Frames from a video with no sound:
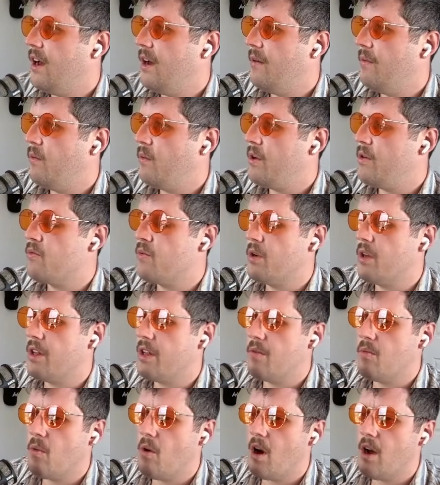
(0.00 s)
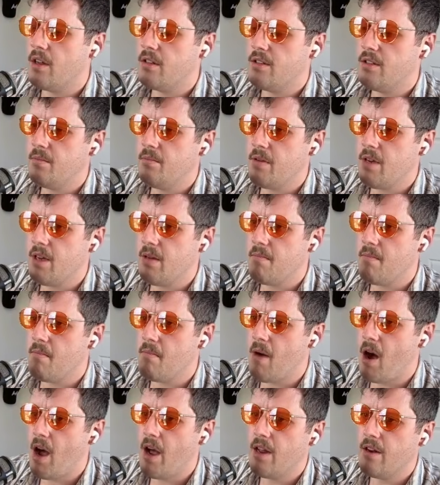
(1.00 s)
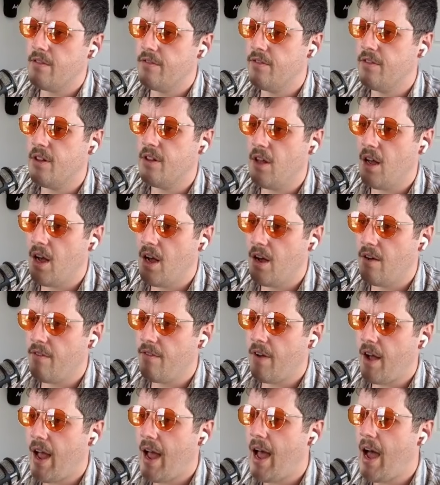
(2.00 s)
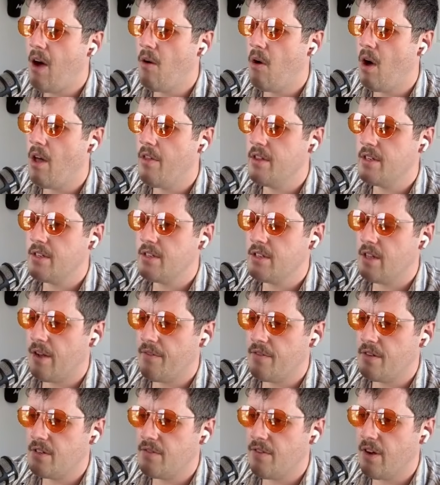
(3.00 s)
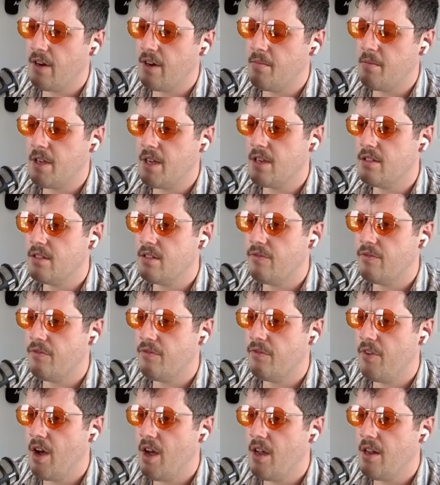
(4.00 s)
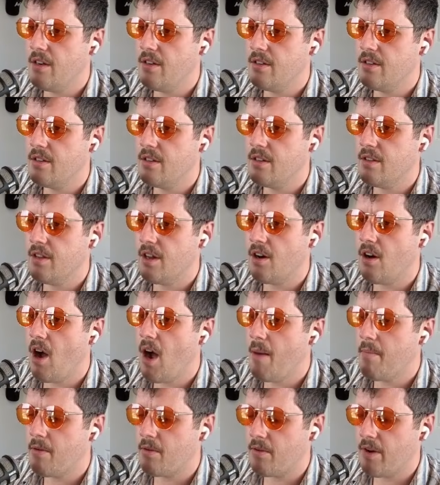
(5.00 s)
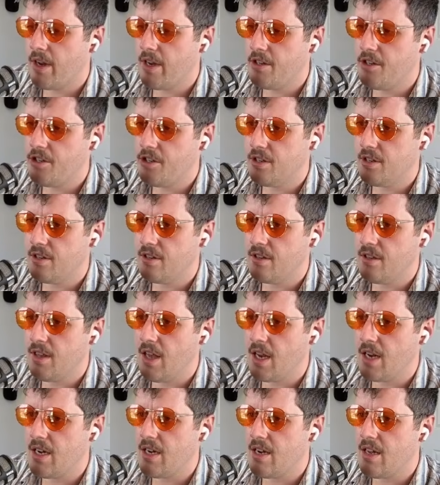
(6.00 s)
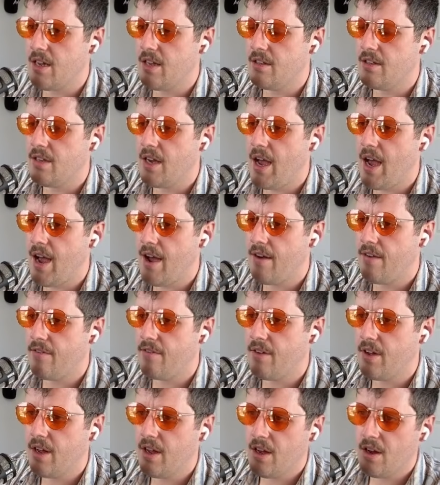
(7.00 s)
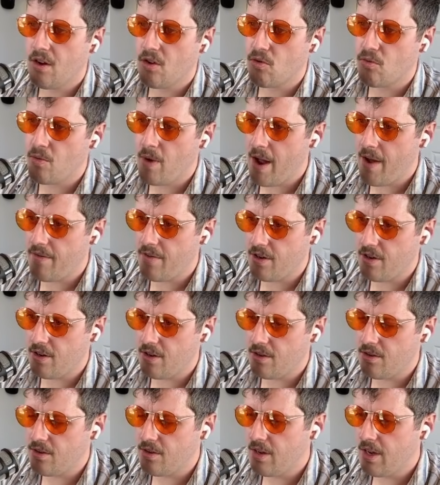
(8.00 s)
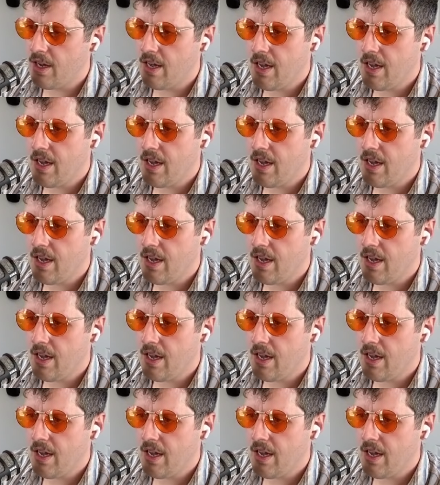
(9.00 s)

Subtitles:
we really want to be mindful of how all this stuff is funded, because to fund their operation, they need to have revenue.